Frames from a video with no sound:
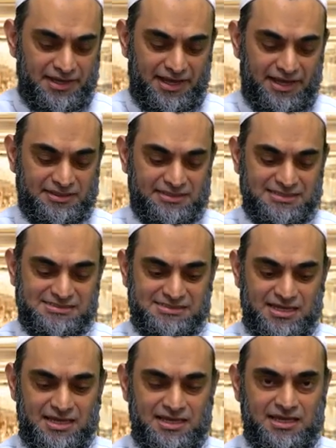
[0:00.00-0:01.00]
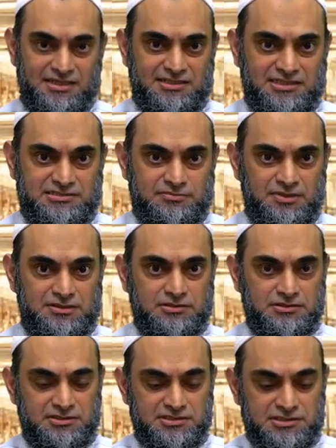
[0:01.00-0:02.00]
and the Sahih Hadith, but
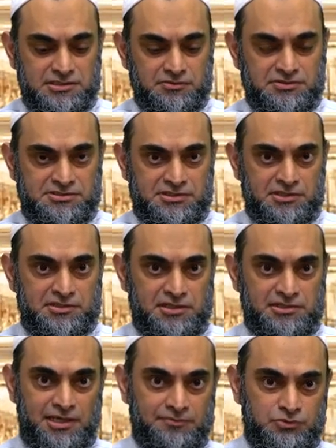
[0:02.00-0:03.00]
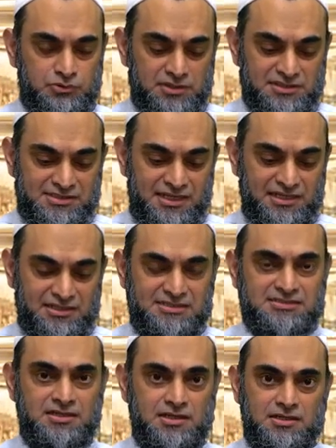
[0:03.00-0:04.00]
just restricted them to the Sahih
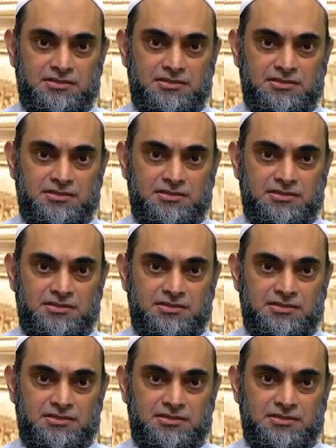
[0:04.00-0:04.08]
Hadith.